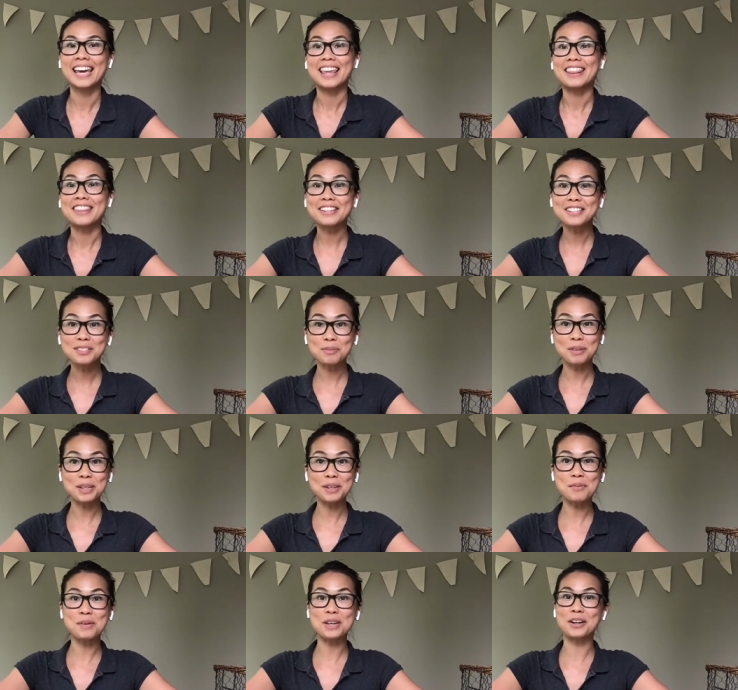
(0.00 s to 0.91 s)
This week
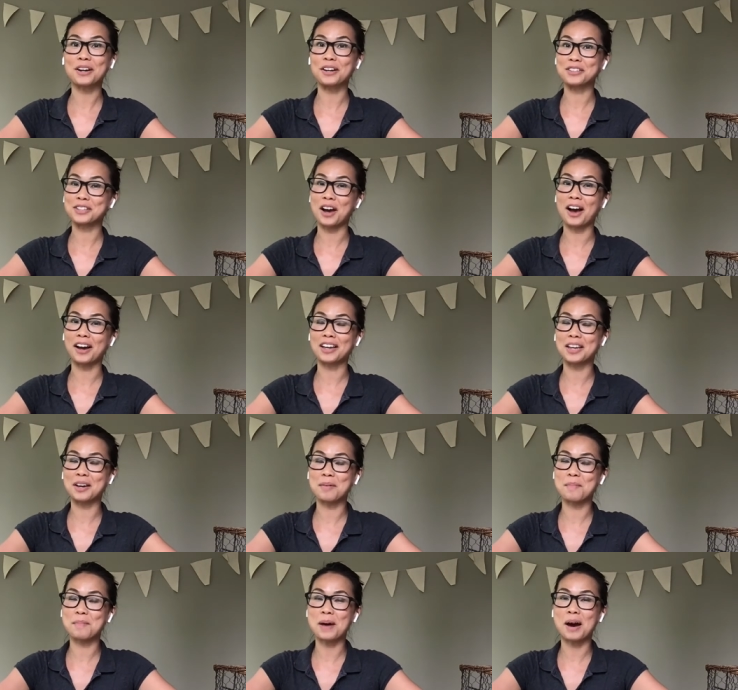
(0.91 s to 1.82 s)
we are talking
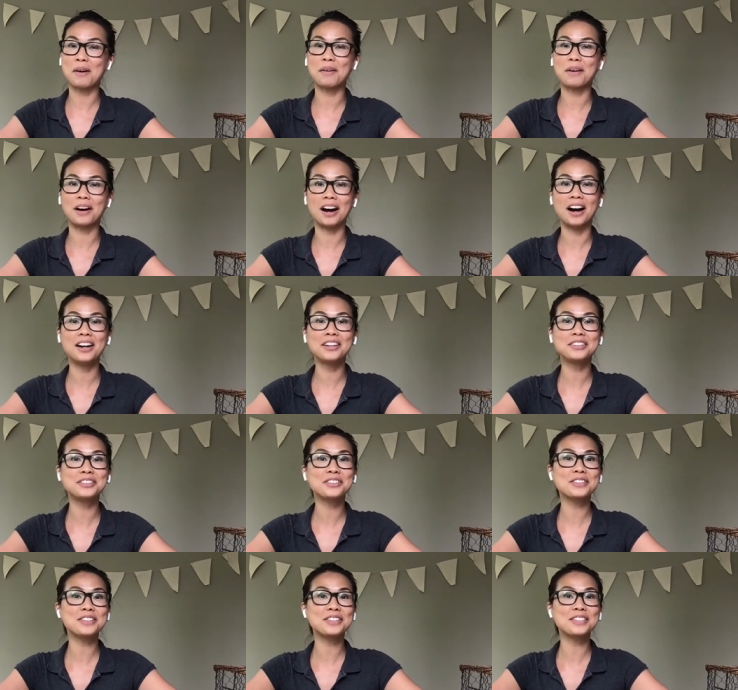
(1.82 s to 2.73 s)
about
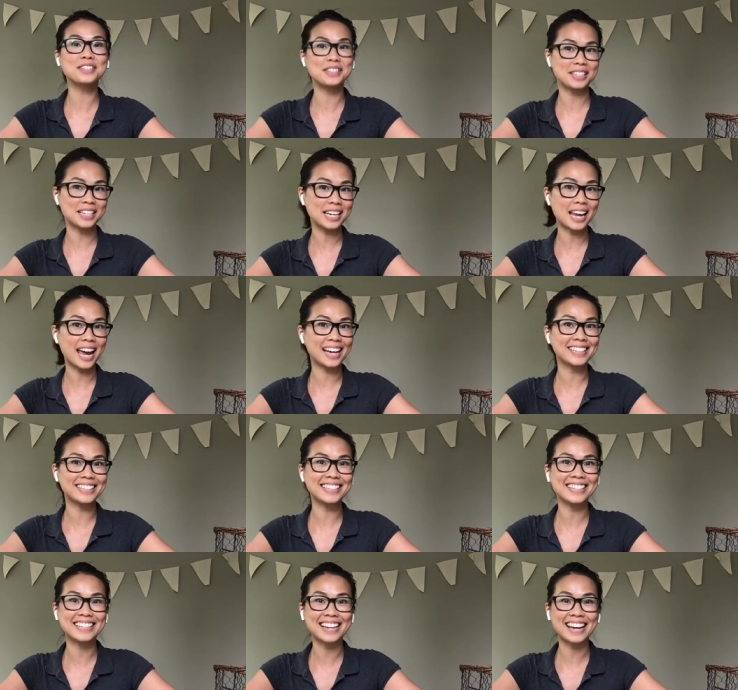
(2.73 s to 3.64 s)
under the sea and
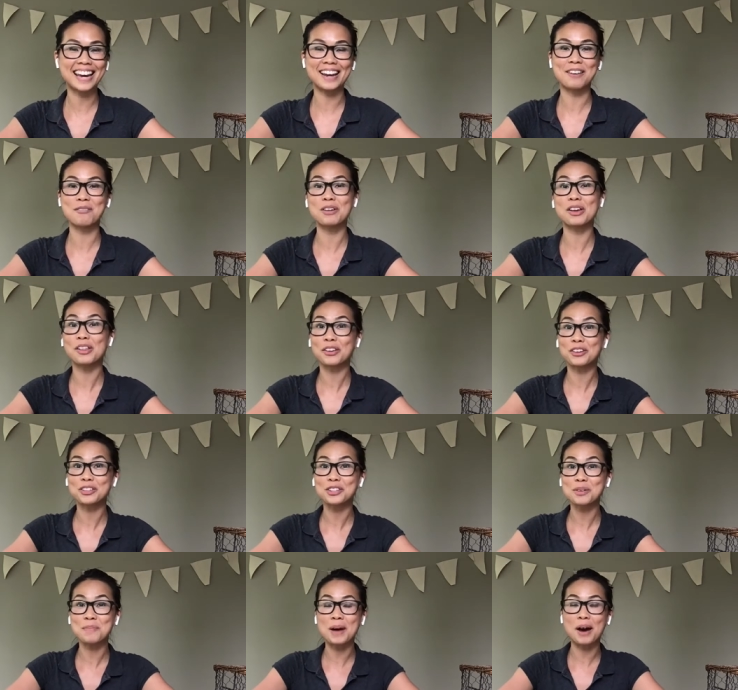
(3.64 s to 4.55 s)
today we learned
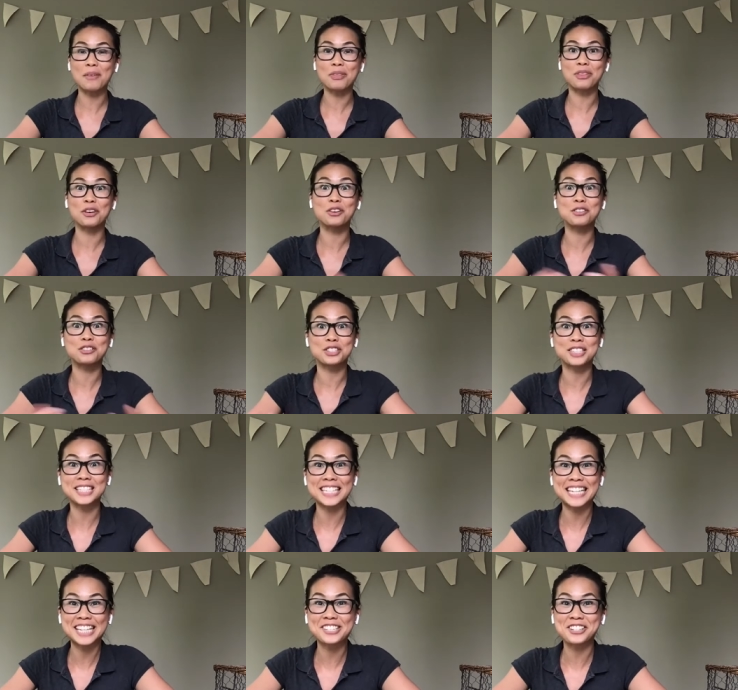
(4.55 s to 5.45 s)
about the
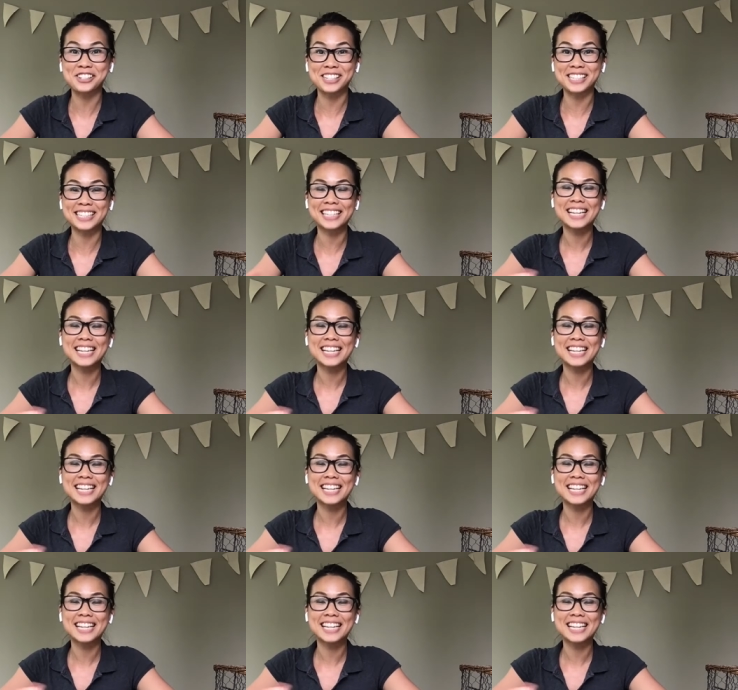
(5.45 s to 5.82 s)
crustacean.